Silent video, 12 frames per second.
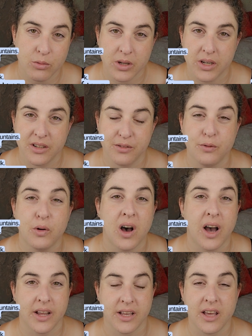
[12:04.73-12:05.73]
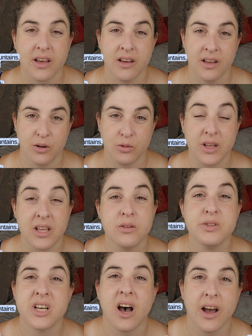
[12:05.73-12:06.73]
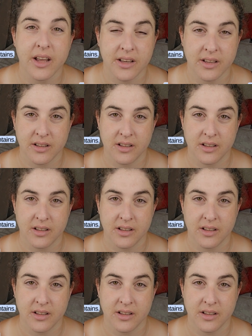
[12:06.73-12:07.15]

word for hiking. We use hike